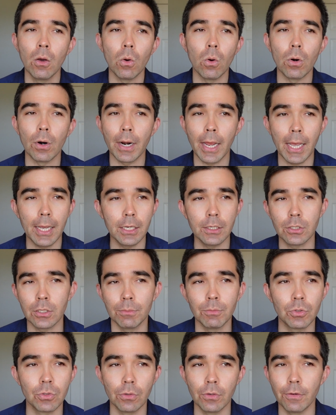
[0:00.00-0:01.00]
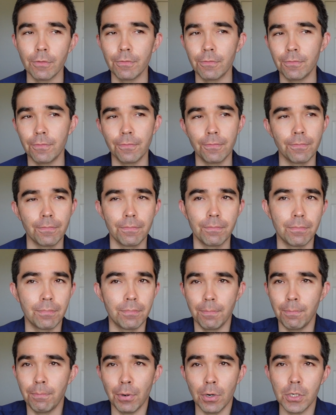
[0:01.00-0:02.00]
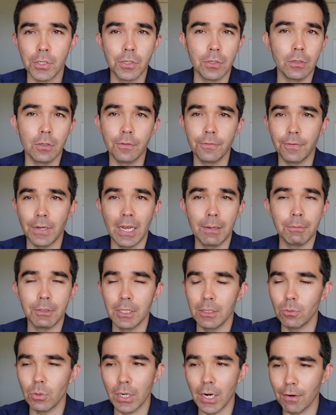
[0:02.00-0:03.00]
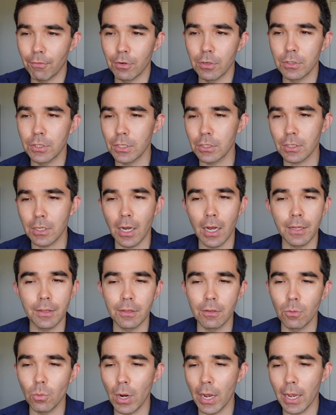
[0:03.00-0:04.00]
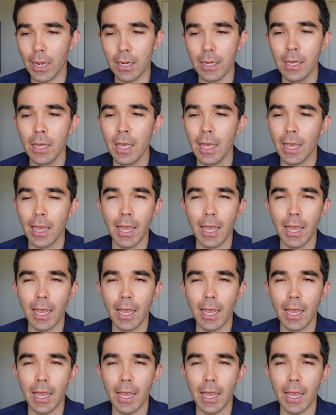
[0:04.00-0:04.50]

or hey, some sort of personal, family, whatever just got in the way,